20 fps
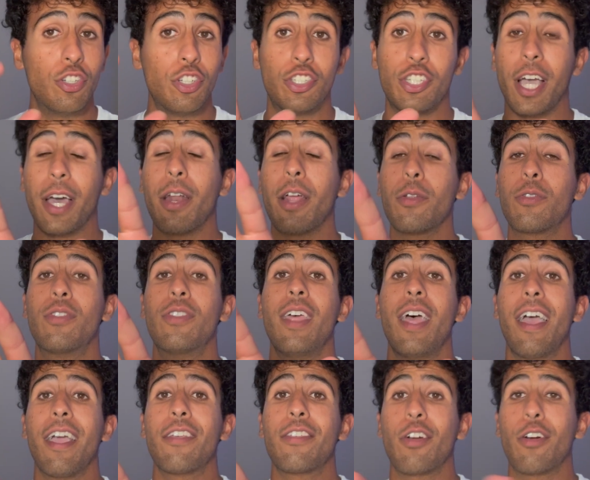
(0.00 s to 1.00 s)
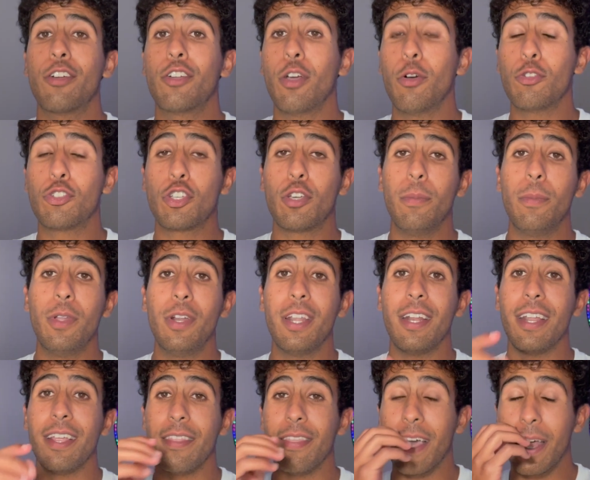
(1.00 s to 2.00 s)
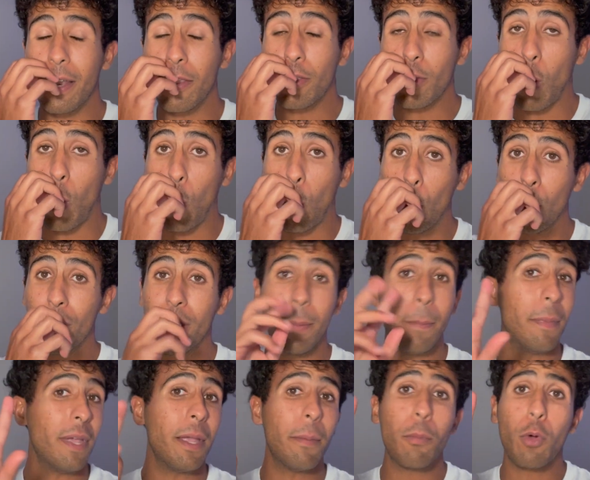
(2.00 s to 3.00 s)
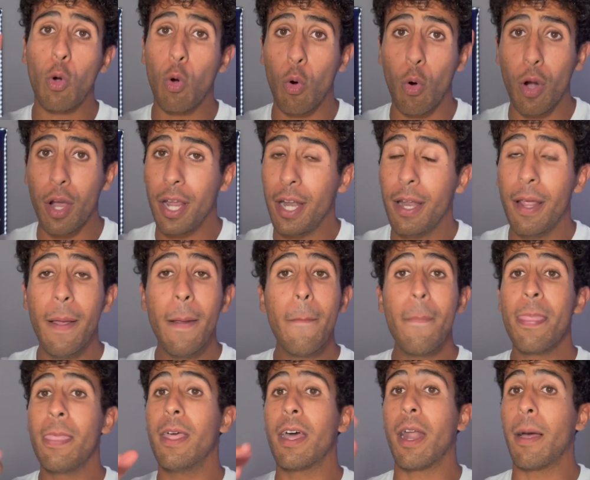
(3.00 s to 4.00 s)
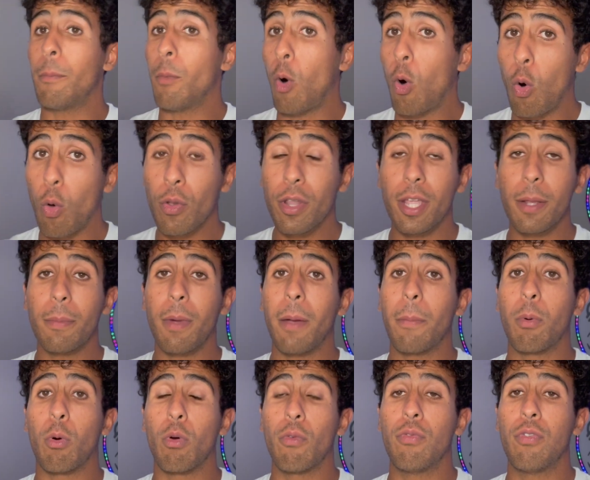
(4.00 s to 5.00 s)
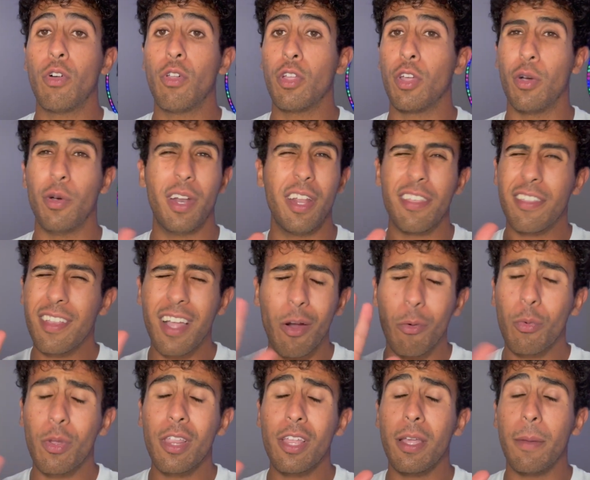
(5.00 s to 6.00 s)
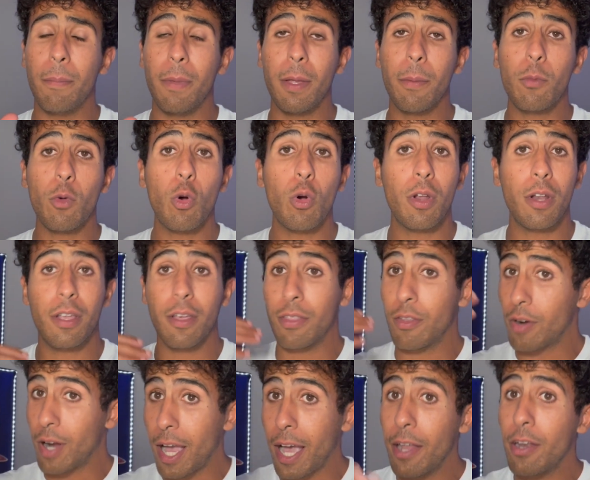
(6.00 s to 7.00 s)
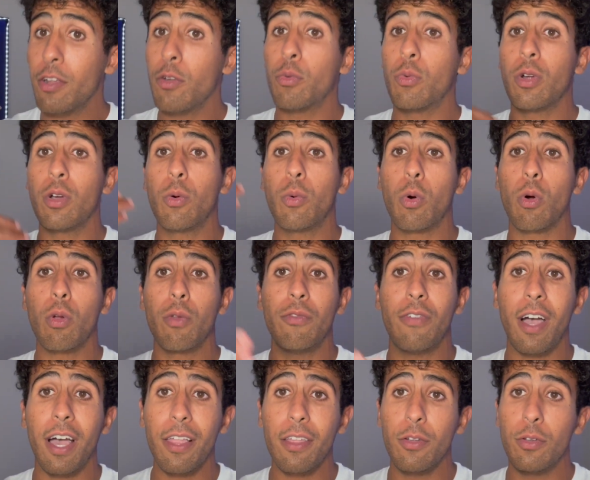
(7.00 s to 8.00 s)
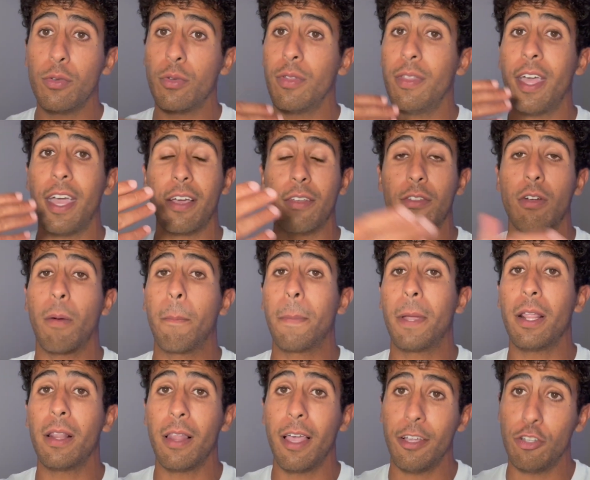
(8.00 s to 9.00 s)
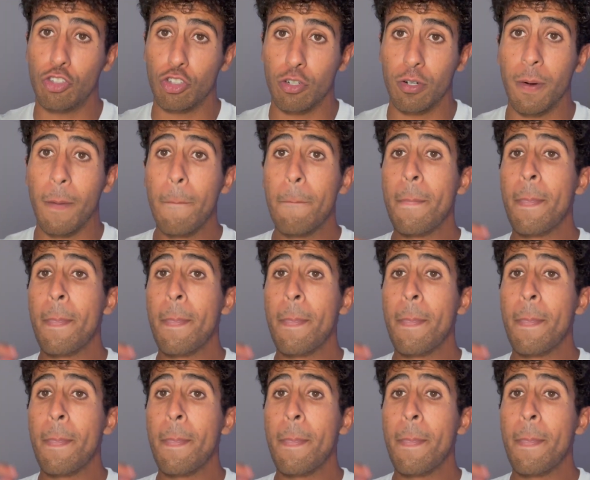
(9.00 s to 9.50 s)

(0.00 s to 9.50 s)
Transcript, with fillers: Shout out to the XRDoge community. That is the only meme coin that I'm holding in my portfolio. And it's not really a meme coin because they're adding real world value to the XRP ledger.